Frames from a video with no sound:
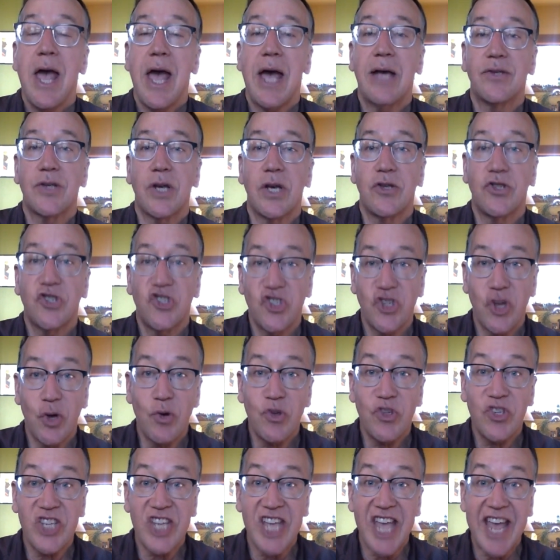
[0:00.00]
as
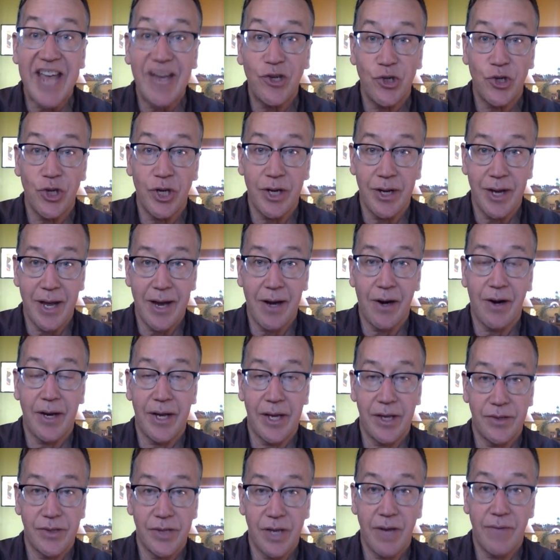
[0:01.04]
association
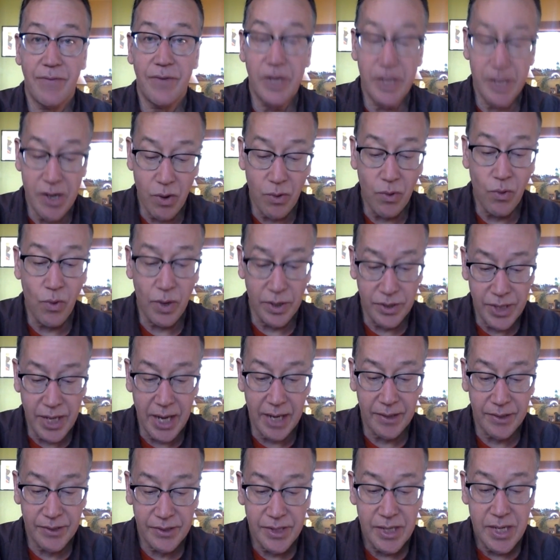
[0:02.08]
areas of
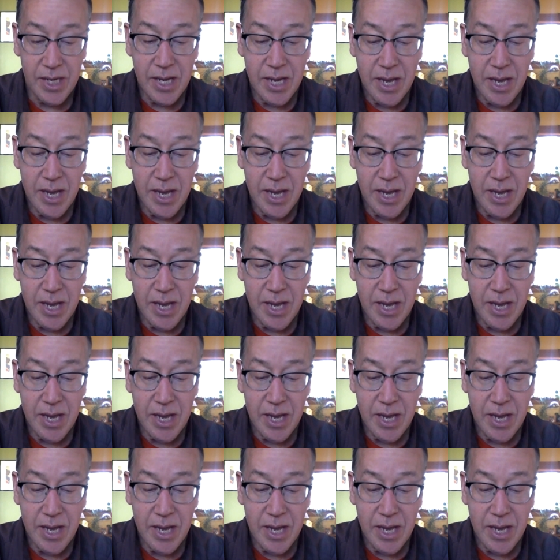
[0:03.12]
neocortex.